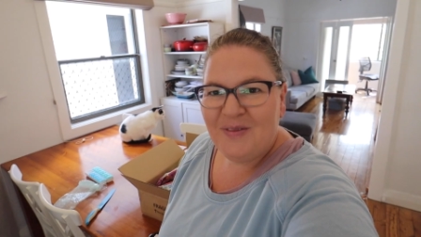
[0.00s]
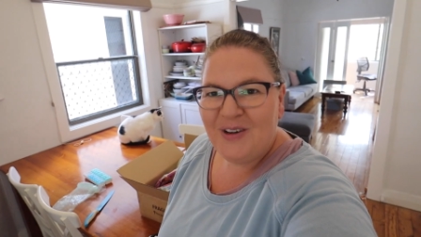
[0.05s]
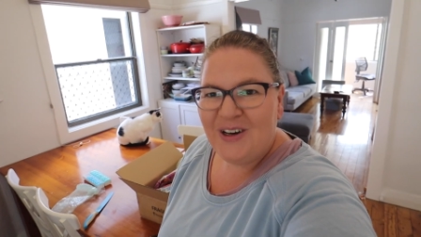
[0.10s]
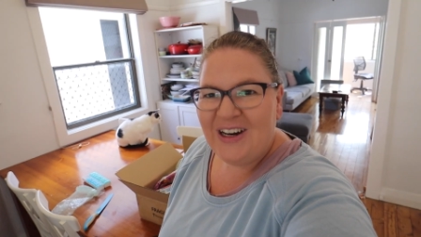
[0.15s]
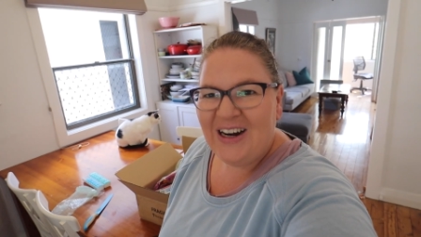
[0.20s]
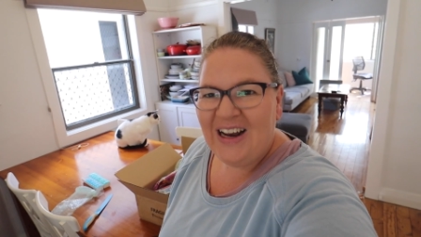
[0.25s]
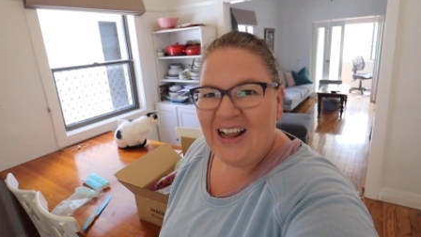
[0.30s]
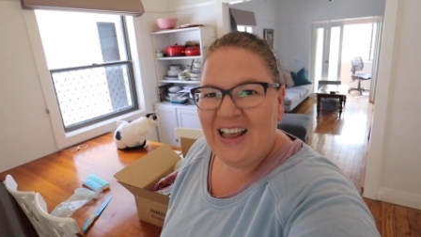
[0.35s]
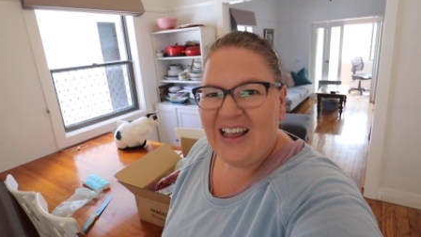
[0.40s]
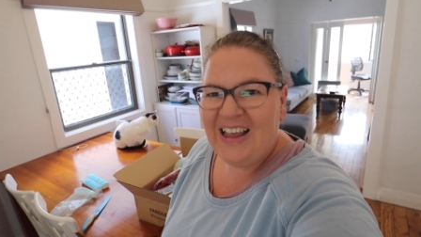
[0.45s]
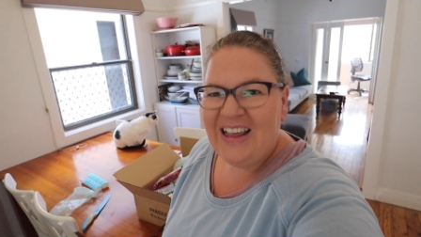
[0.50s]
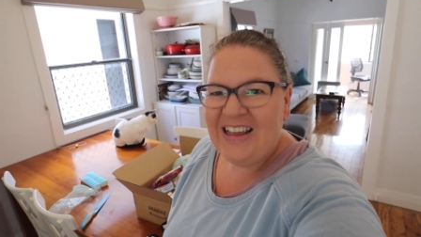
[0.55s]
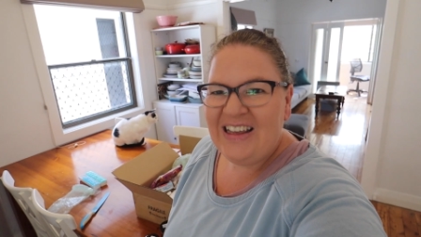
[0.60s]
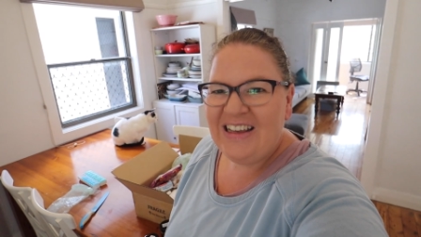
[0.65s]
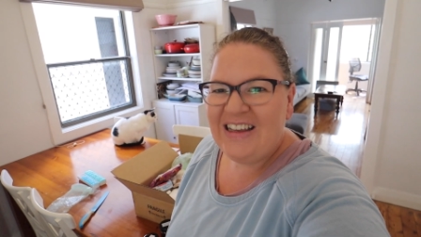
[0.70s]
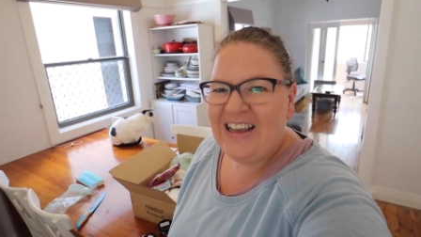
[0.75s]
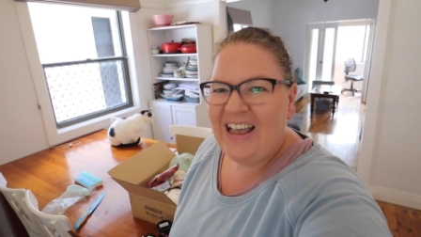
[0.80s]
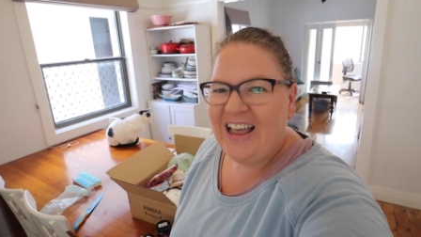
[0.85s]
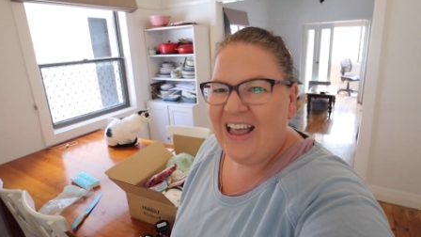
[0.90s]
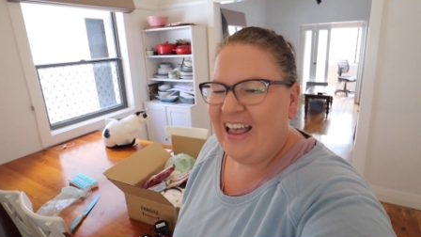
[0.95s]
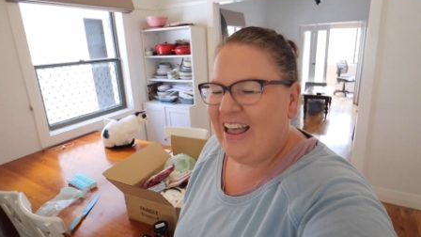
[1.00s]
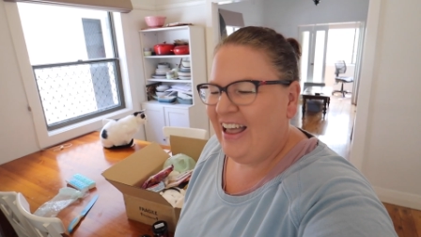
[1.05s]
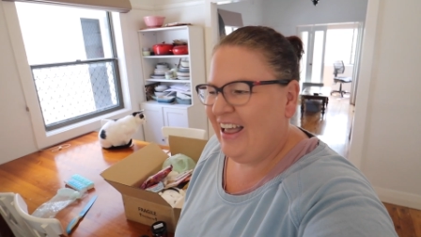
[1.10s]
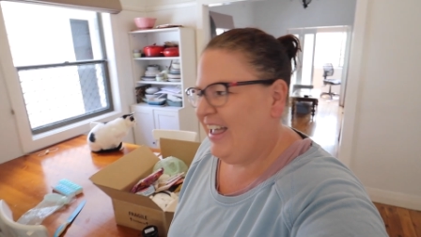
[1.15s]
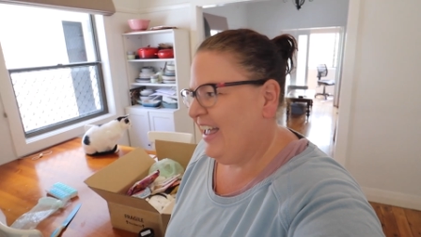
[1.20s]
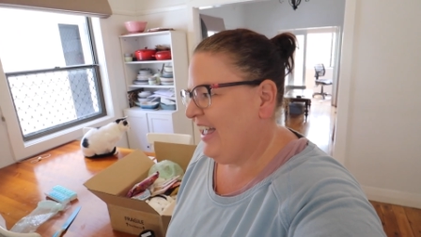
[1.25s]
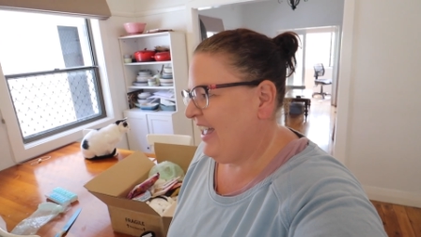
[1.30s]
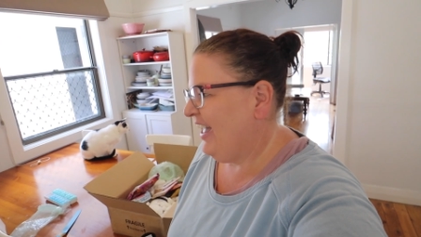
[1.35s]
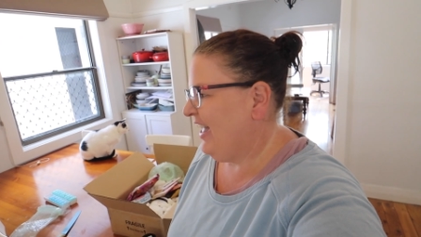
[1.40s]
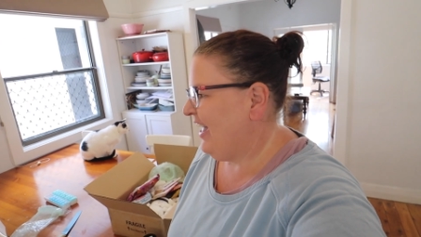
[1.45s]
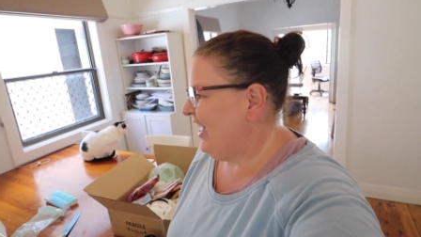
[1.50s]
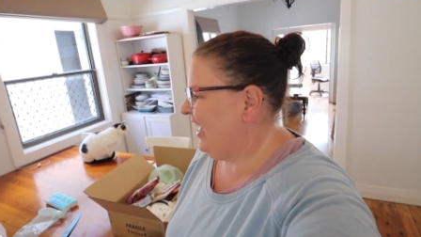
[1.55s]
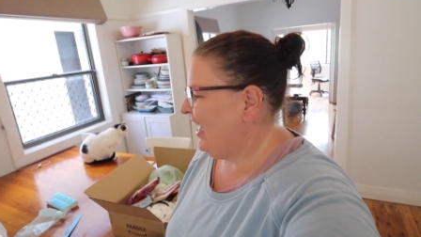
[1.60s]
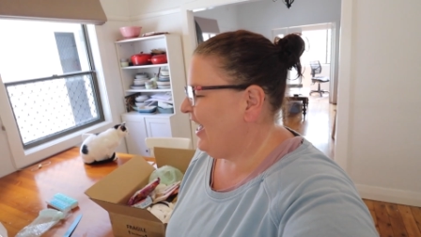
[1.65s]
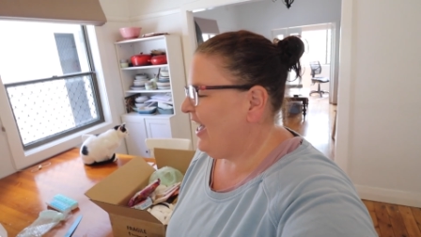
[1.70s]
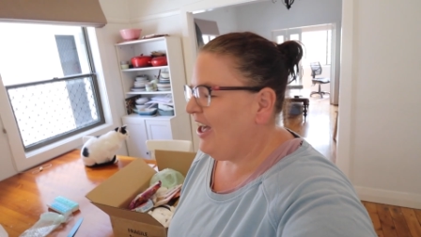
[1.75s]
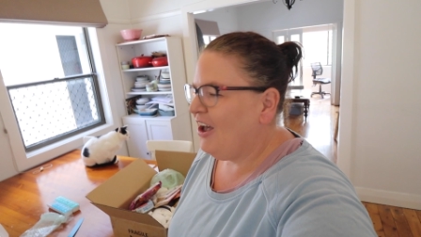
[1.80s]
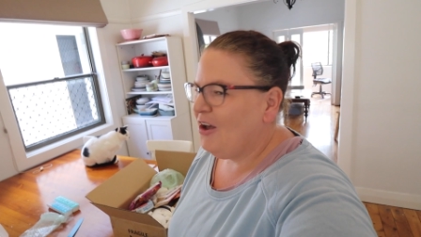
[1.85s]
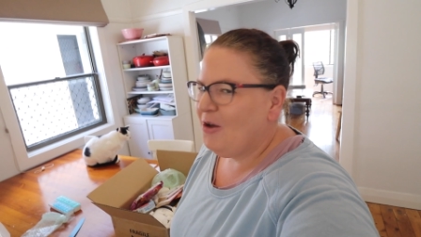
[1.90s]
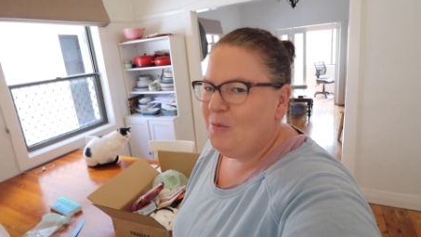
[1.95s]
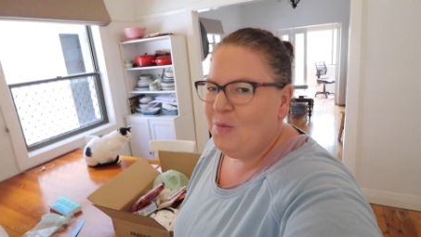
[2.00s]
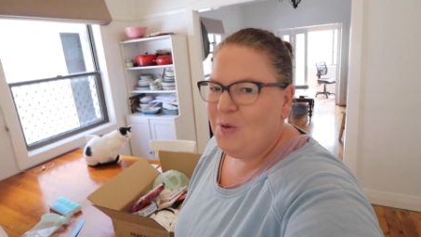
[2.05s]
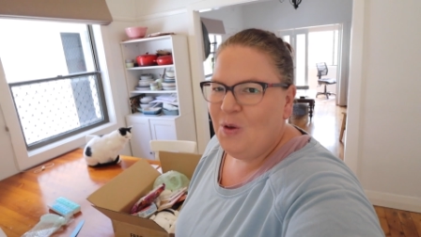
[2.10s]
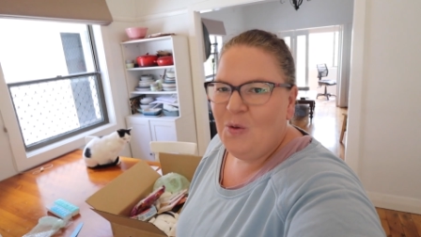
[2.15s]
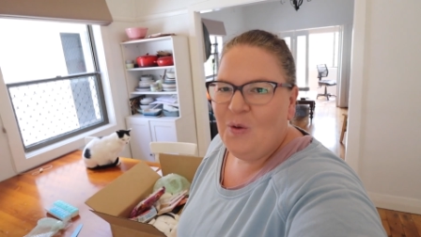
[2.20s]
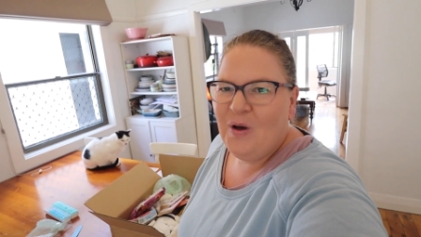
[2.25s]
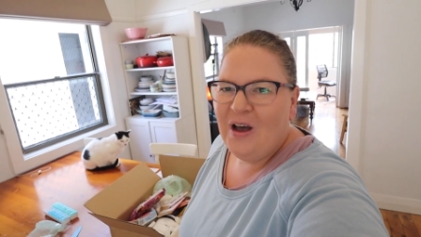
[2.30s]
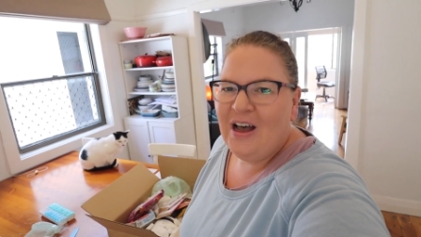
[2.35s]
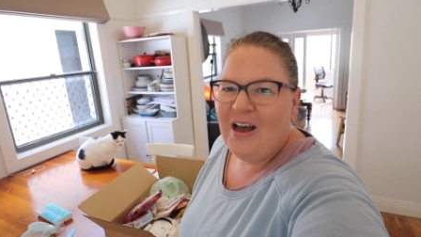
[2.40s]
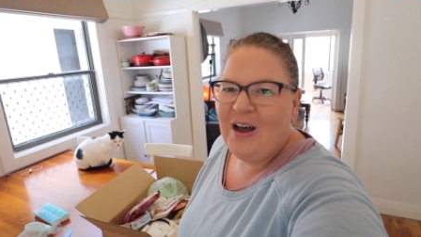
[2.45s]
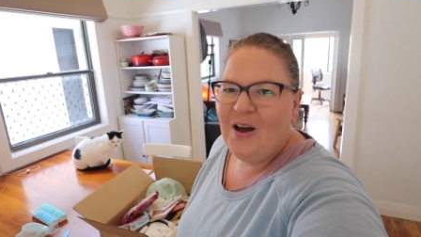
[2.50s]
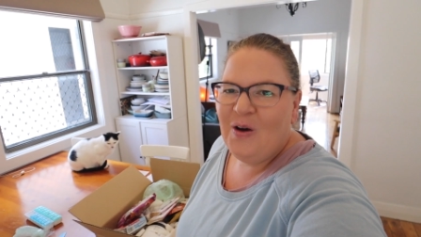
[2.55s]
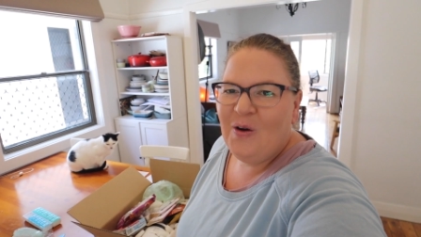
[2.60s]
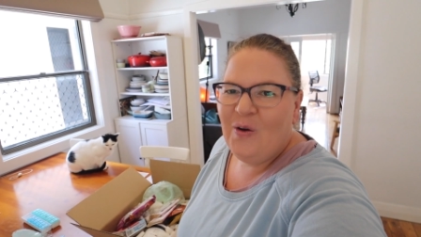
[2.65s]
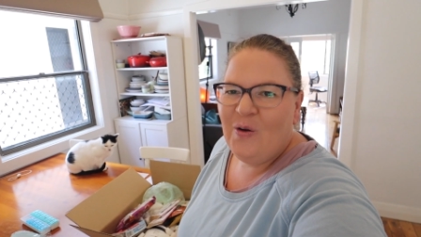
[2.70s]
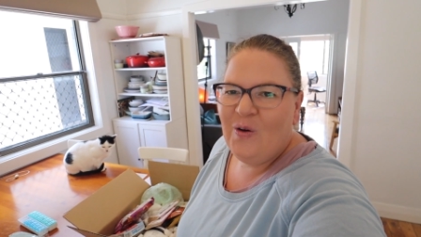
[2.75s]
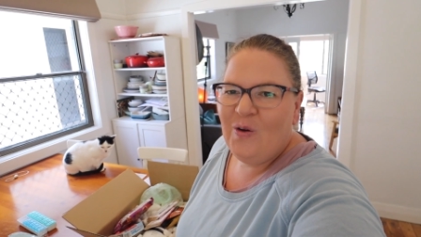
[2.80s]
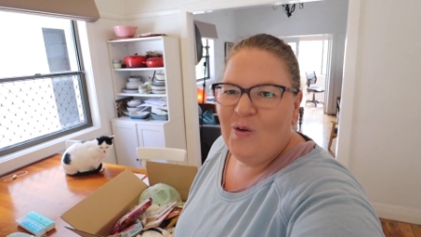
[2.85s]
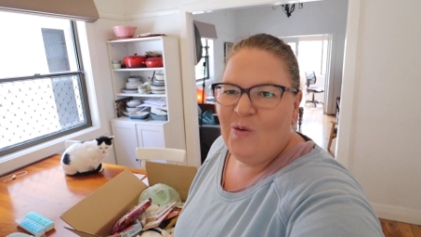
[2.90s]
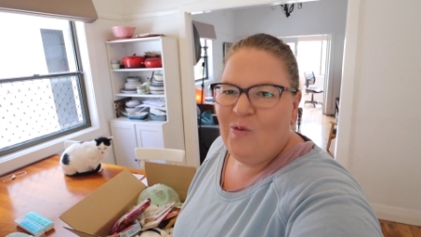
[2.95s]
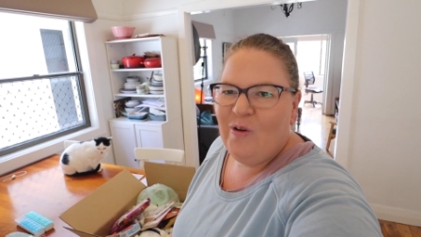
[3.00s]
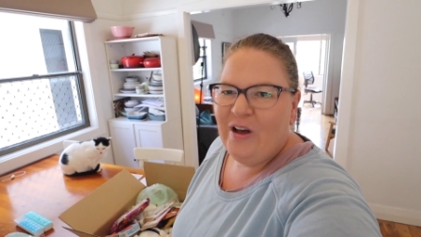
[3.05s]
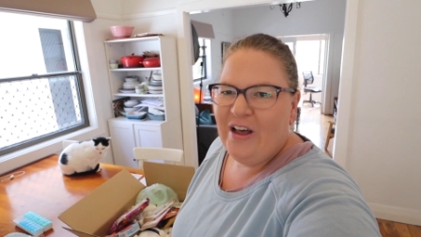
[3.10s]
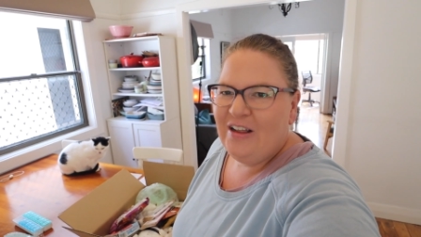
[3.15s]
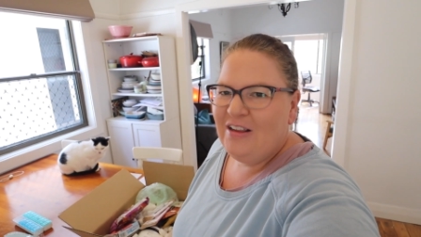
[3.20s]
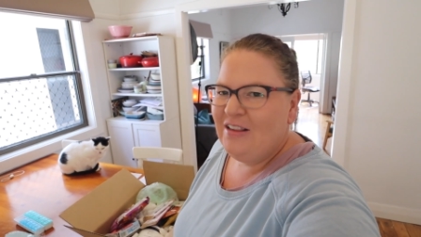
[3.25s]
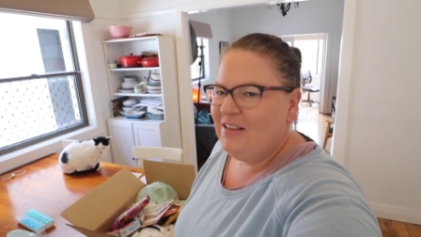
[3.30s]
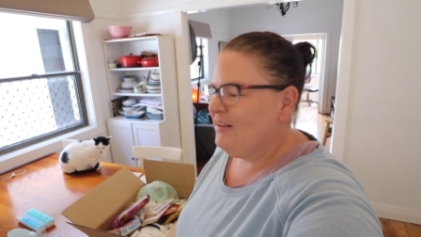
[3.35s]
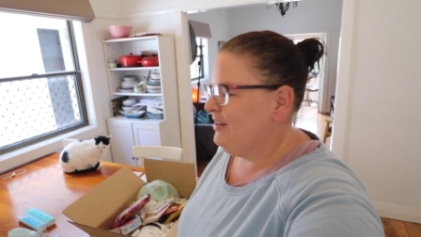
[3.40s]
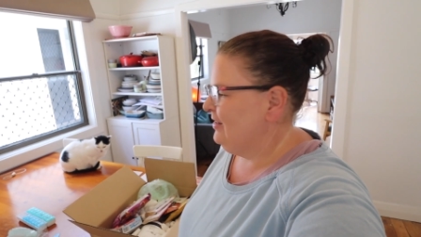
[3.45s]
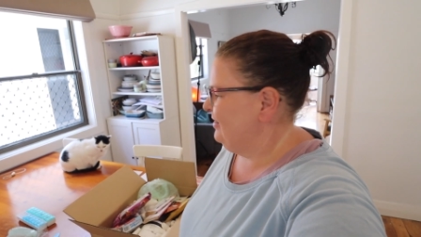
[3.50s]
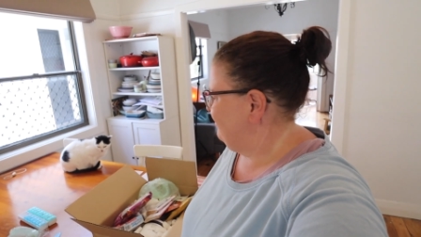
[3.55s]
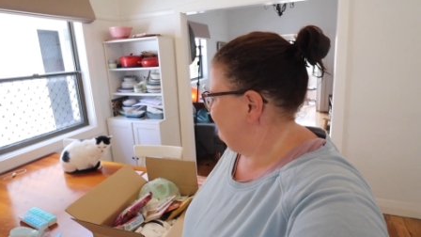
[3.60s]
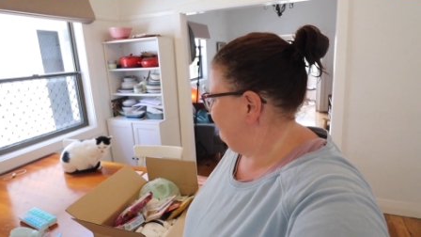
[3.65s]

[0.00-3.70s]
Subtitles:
Morning. Hope you are all well.